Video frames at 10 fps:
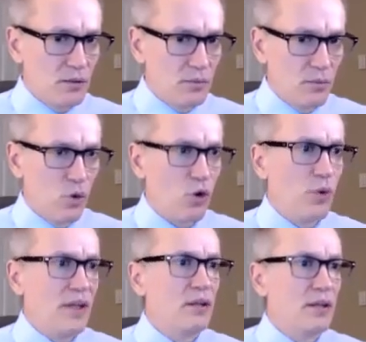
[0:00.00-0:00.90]
more
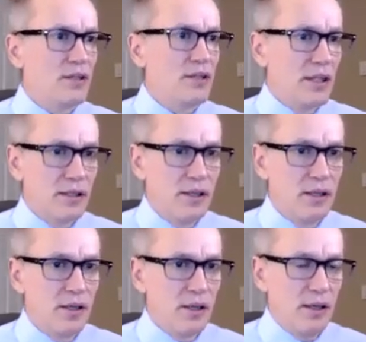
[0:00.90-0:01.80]
realistic.
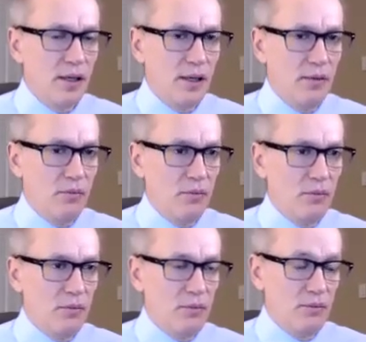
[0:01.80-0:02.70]

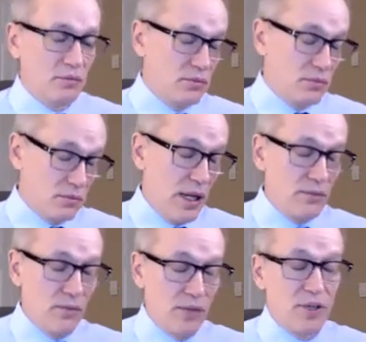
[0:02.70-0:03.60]

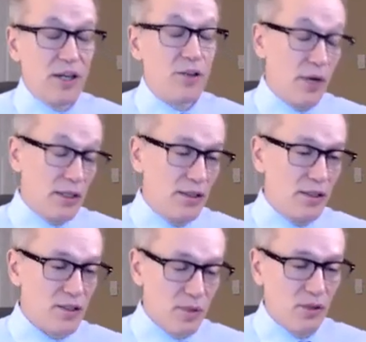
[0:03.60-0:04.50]
I've got other
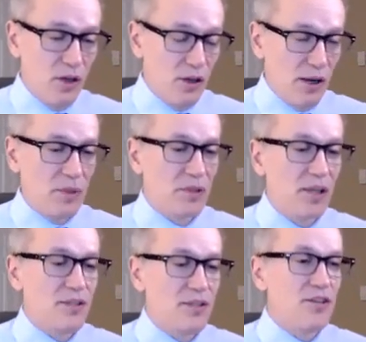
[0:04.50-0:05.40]
ideas about longer
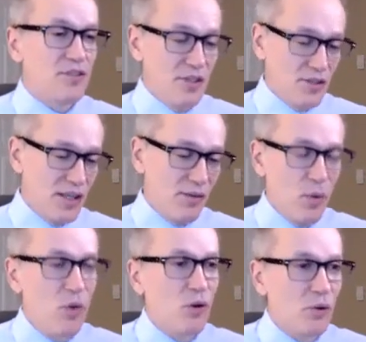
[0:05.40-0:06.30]
amortizations and stuff. We
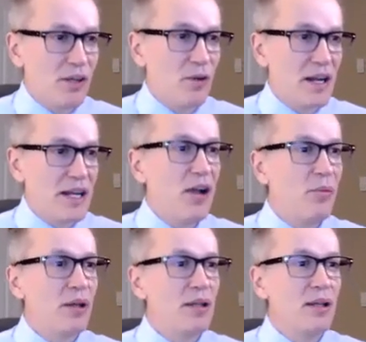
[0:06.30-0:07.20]
won't go there right now,
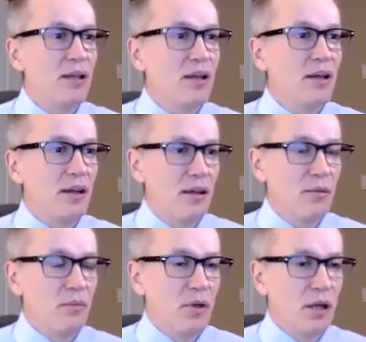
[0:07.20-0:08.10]
but
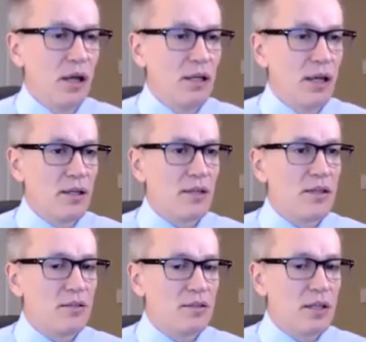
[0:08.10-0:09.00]
I
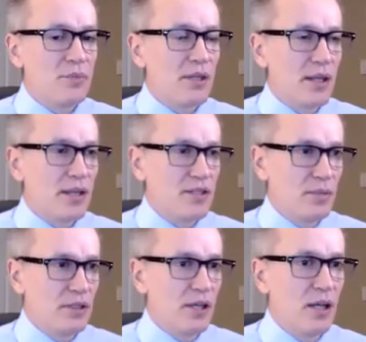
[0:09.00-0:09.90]
think something has to
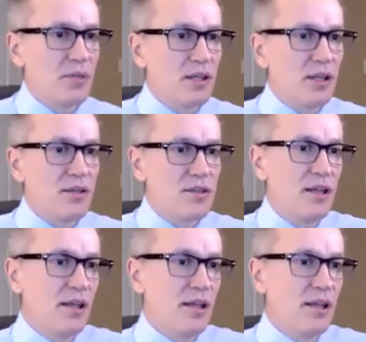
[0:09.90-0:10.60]
be done, because